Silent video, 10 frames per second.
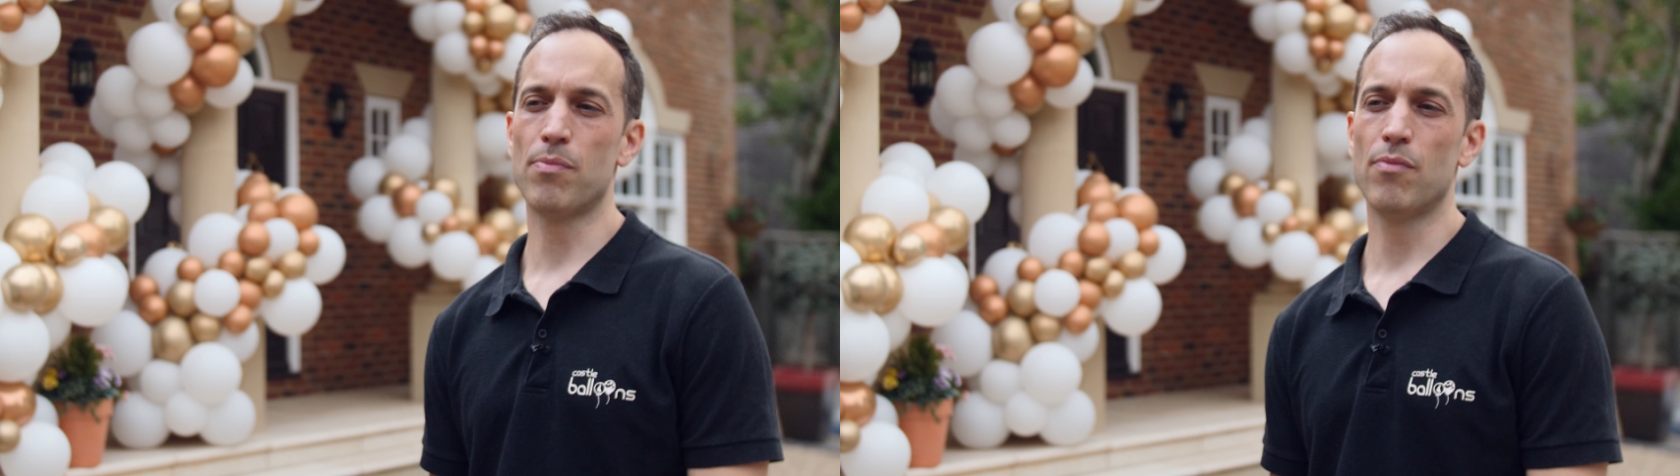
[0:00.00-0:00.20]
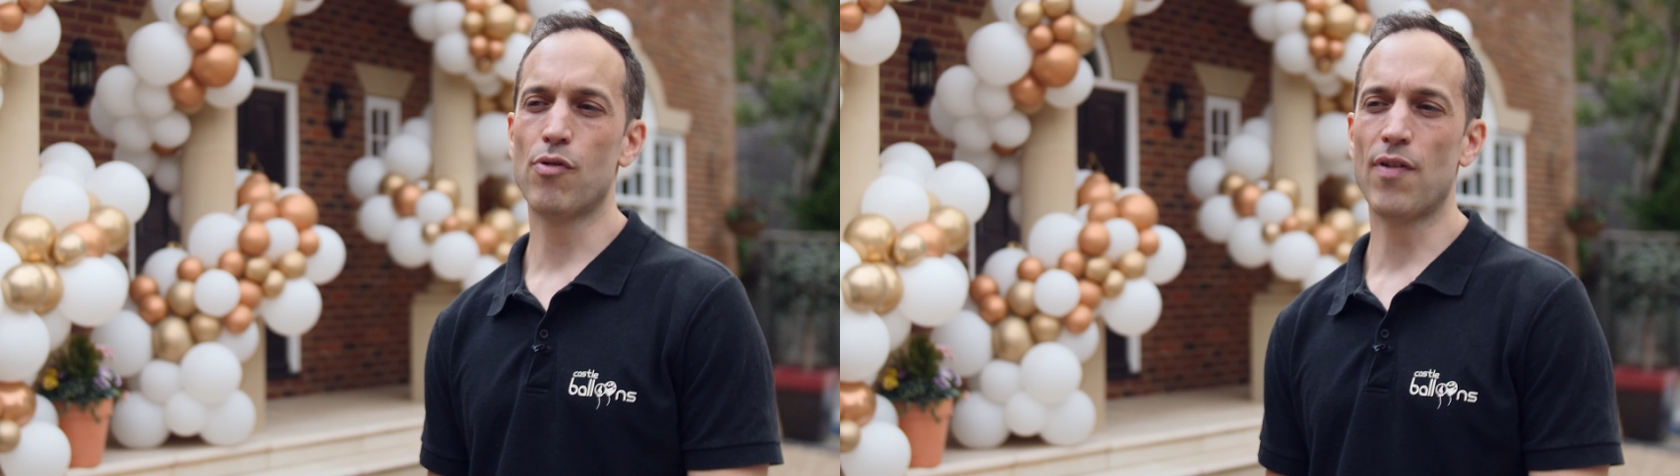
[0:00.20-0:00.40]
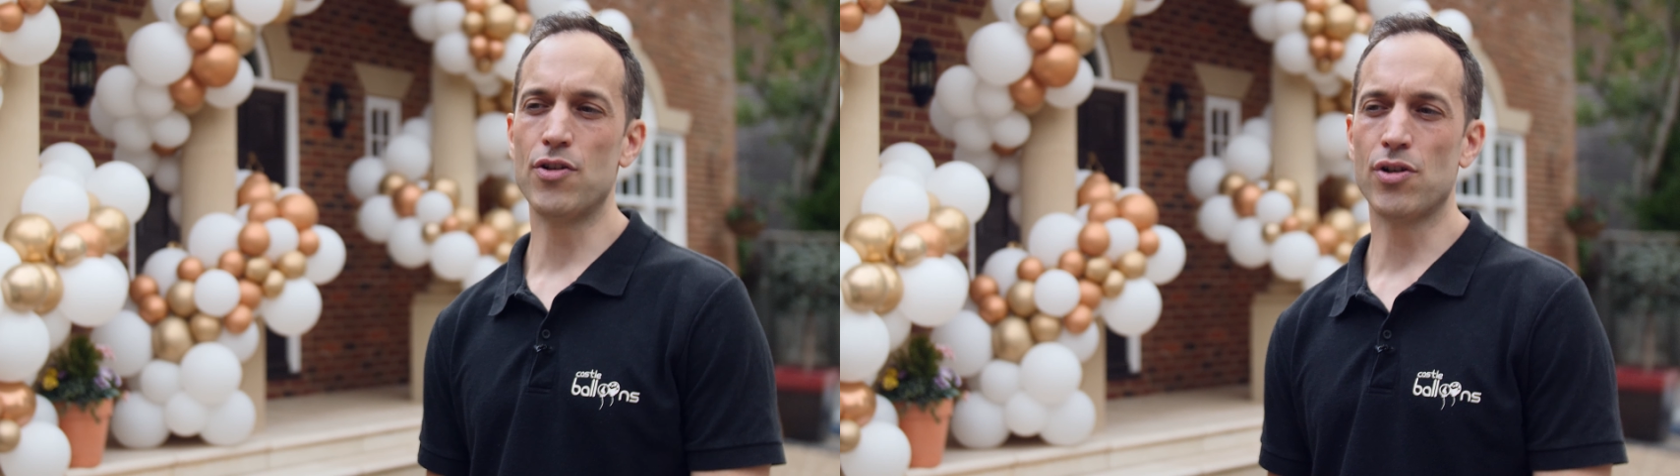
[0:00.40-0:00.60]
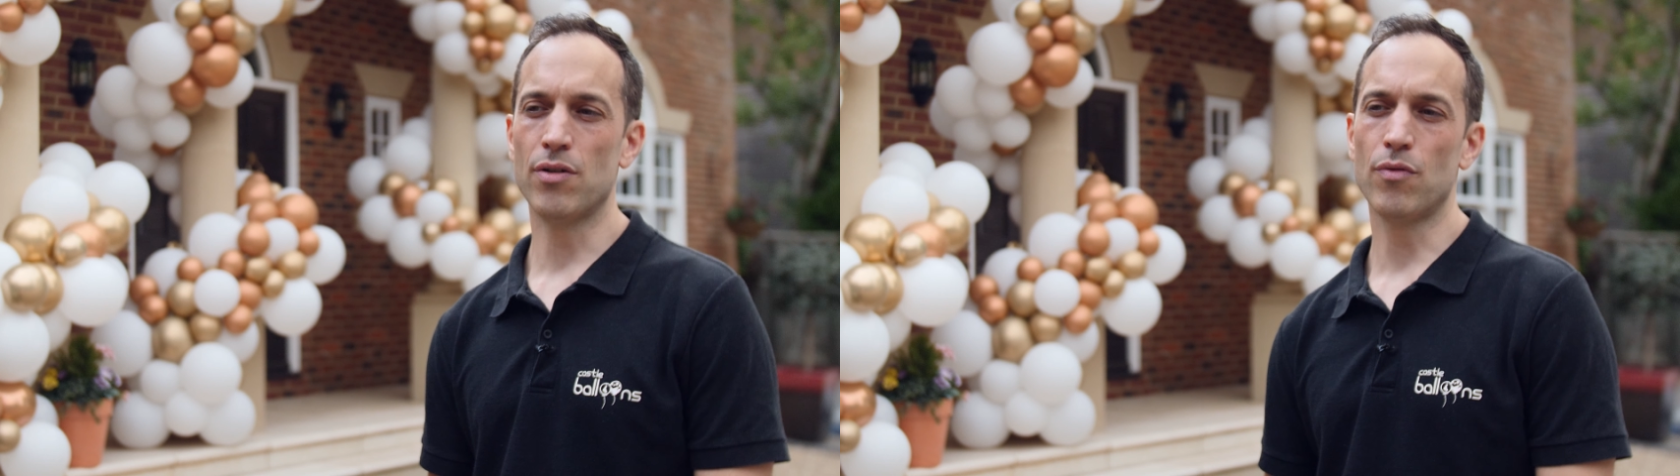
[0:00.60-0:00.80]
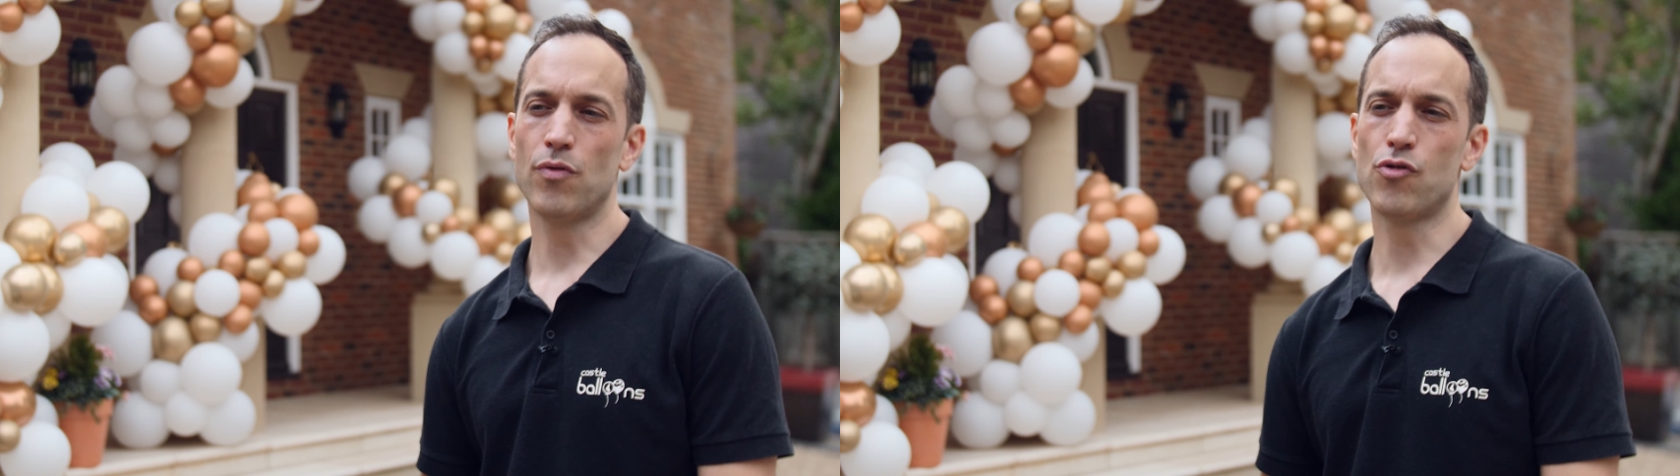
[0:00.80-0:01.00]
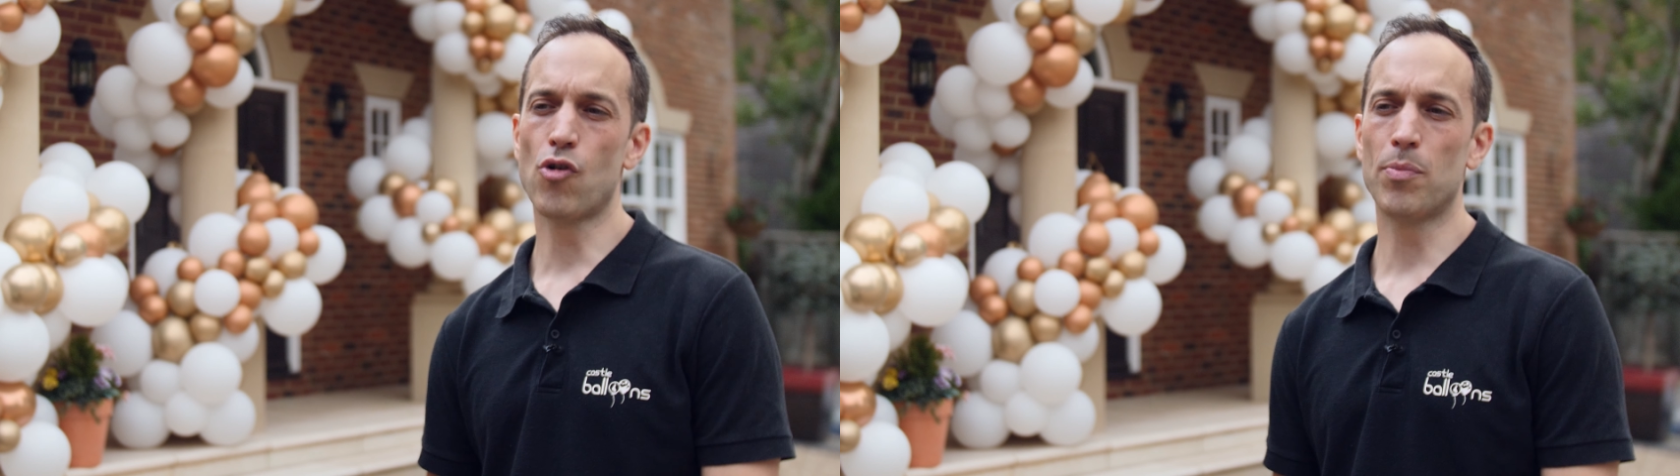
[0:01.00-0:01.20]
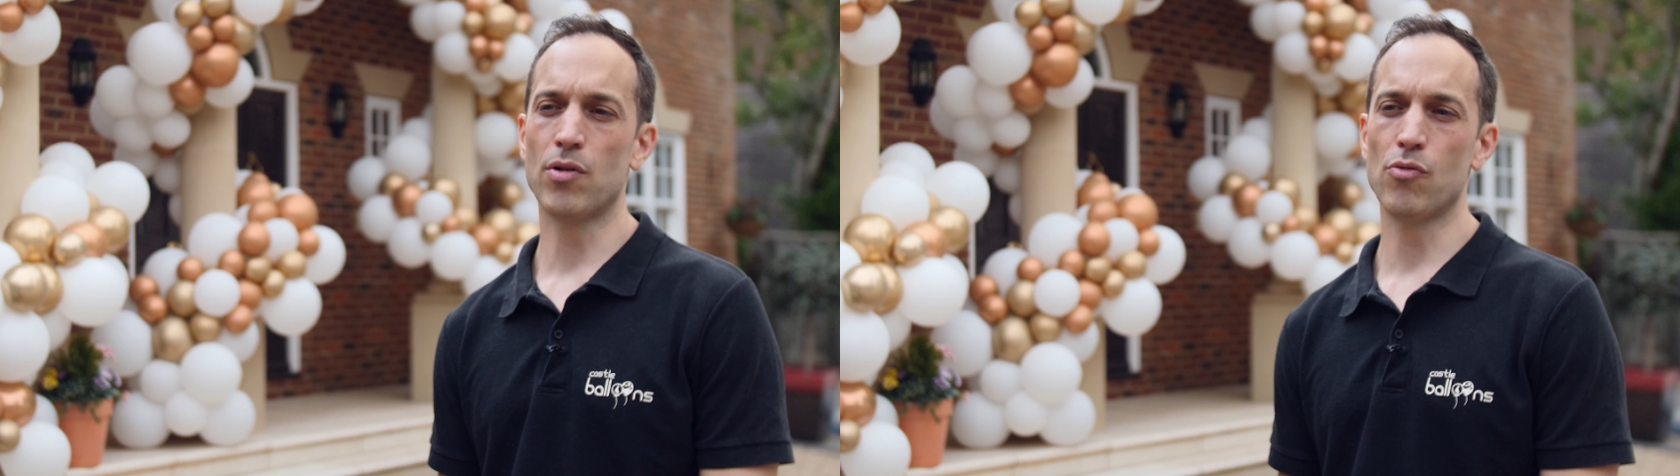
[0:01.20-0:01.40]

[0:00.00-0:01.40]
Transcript: prevention of tropical